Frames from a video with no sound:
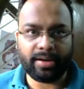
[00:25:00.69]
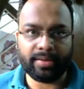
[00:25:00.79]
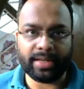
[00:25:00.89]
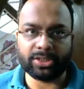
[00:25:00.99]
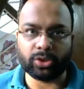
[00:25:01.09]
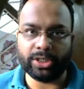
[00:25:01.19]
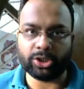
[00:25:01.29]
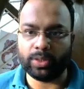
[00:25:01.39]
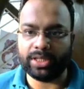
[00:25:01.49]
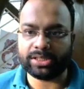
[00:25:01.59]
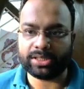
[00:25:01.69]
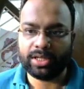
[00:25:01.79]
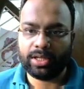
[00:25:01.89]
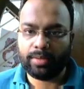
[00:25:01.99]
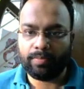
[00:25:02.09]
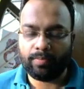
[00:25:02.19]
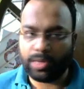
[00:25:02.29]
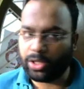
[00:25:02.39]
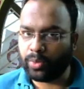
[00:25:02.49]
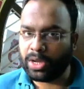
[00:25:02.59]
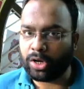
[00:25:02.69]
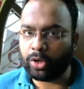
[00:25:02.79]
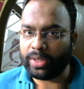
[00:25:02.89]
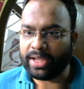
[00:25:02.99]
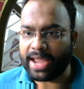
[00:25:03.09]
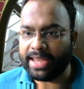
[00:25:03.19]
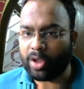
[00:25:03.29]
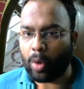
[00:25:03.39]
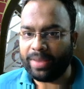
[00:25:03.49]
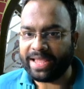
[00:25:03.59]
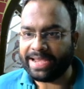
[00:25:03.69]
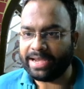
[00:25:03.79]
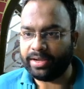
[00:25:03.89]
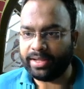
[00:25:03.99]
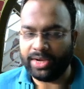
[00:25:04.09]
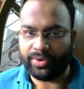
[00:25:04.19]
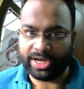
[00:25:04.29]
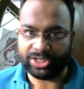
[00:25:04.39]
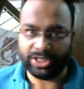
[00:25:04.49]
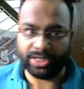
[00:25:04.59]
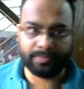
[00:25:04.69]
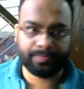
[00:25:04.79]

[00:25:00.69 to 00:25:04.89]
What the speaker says: There is no issue with this because we are not any complicated integration here.